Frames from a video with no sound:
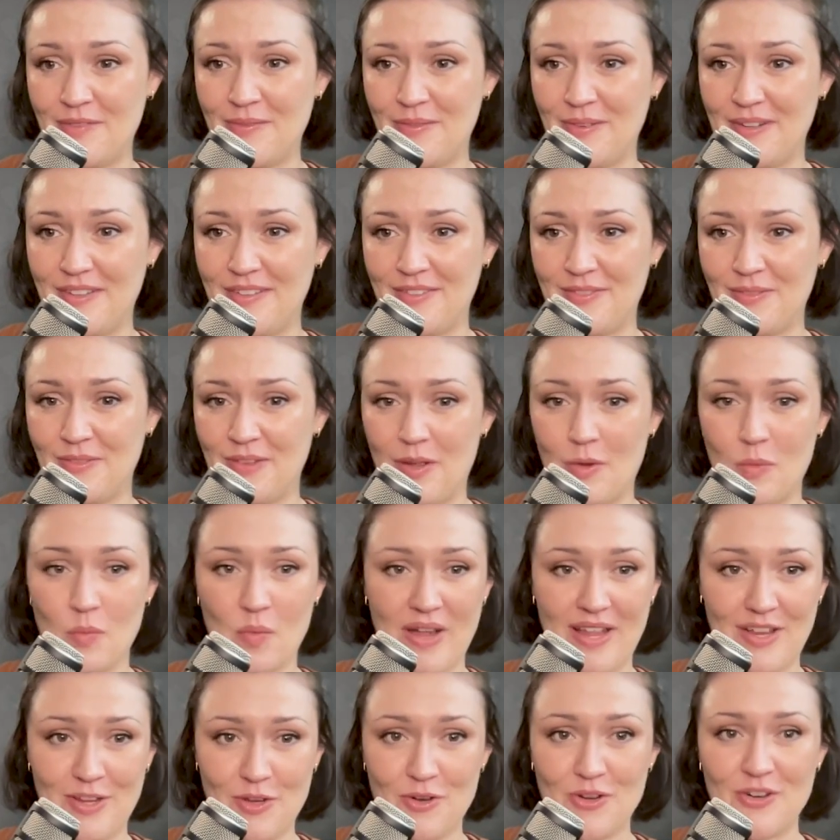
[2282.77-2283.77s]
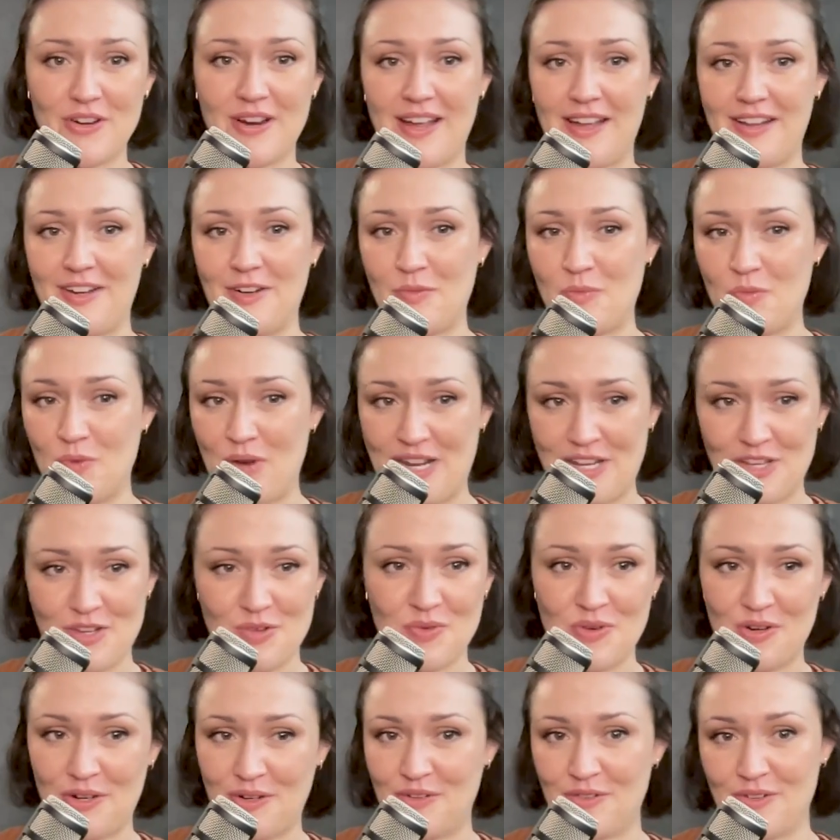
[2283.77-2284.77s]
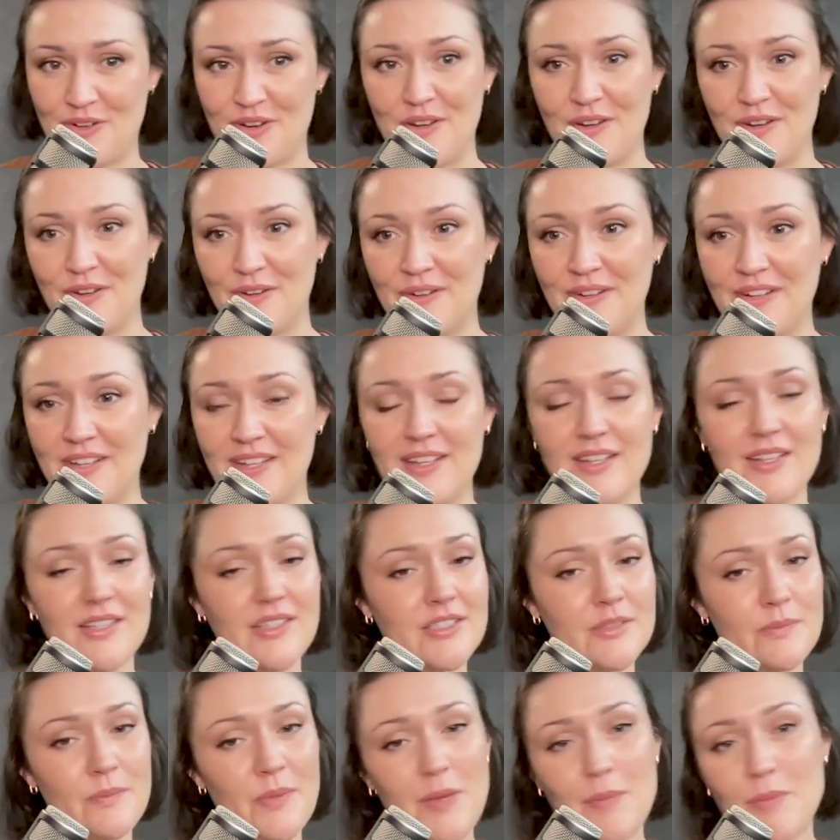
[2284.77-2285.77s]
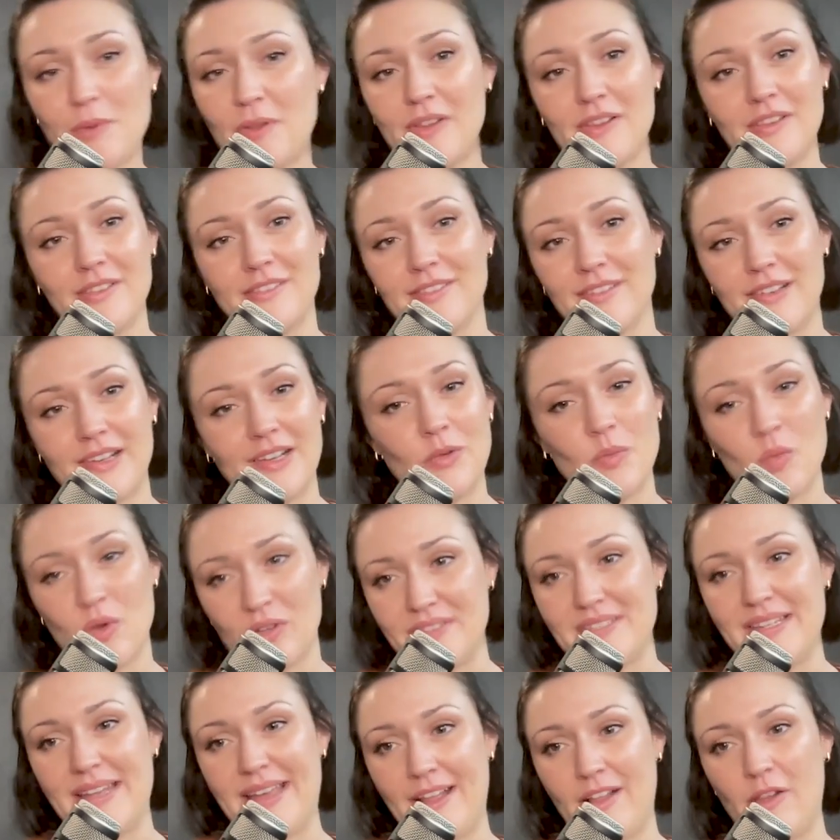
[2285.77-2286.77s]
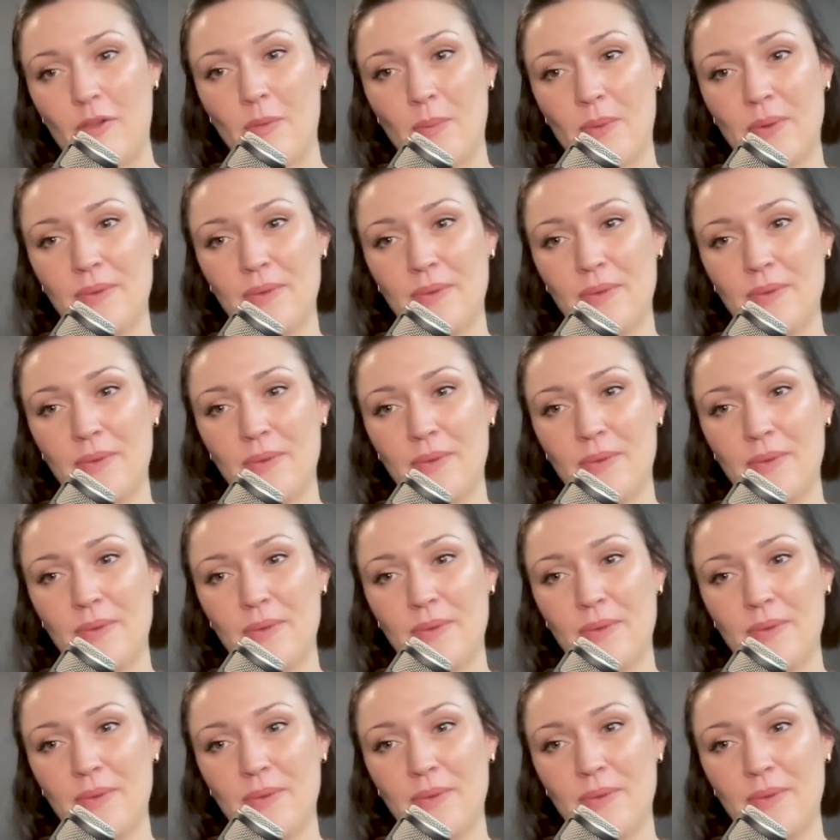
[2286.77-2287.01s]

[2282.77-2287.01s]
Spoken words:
with like where you're at and where you want to grow, because people want to help.